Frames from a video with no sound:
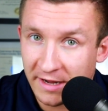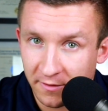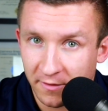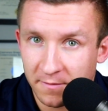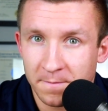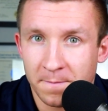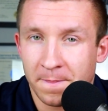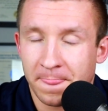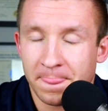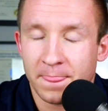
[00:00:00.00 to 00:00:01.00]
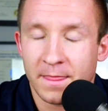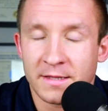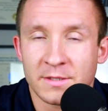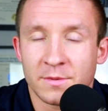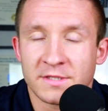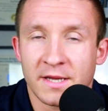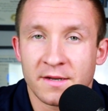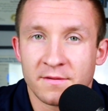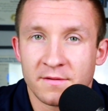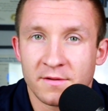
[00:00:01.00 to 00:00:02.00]
your ankle and someone
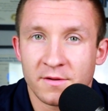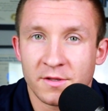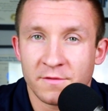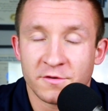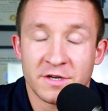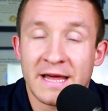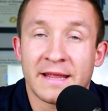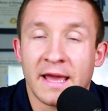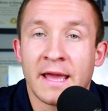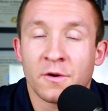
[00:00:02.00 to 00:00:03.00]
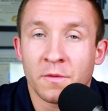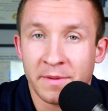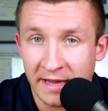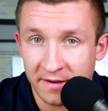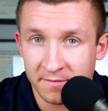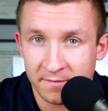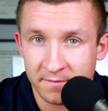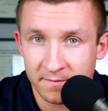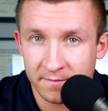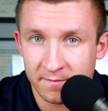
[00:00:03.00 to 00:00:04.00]
said, you have genetic ankle pain.
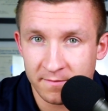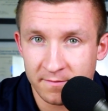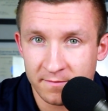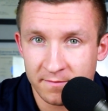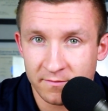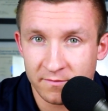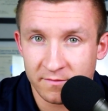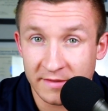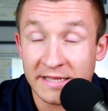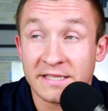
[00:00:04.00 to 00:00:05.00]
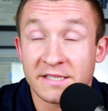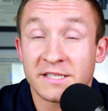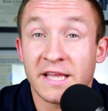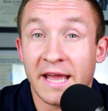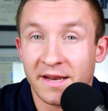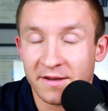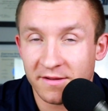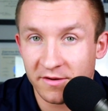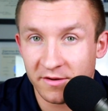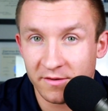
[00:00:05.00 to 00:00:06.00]
That's insane.
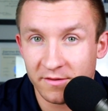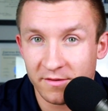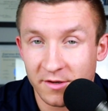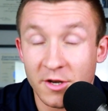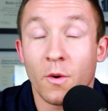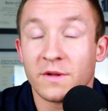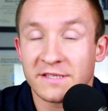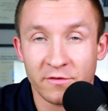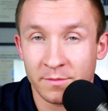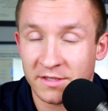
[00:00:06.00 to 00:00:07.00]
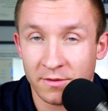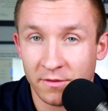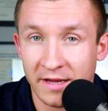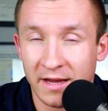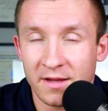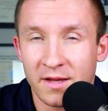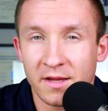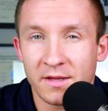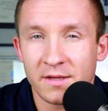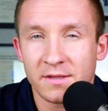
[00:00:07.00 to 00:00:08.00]
No one's ever been told that.
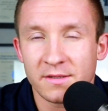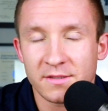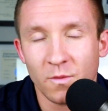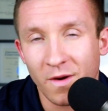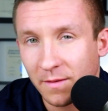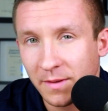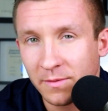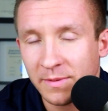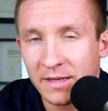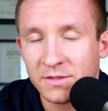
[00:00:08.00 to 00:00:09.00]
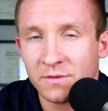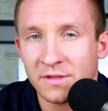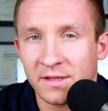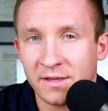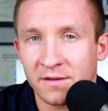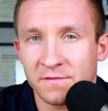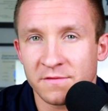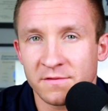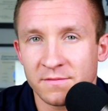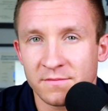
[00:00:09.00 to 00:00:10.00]
So why are people being told that they
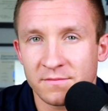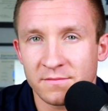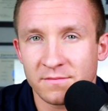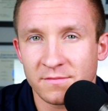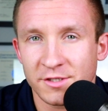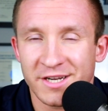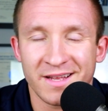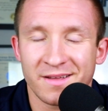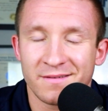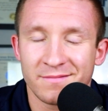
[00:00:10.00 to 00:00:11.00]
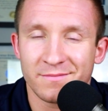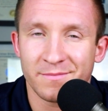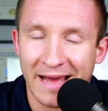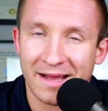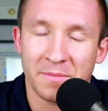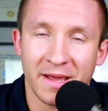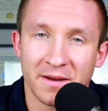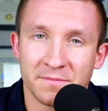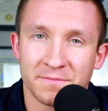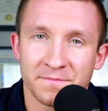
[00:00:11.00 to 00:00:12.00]
have genetic back
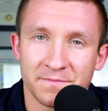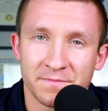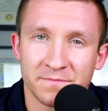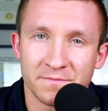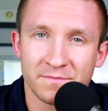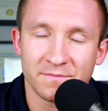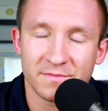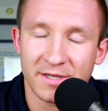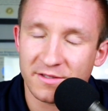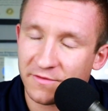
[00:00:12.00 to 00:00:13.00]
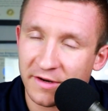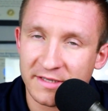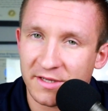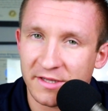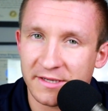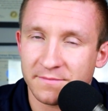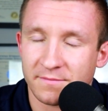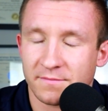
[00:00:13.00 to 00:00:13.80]
pain? It's very silly.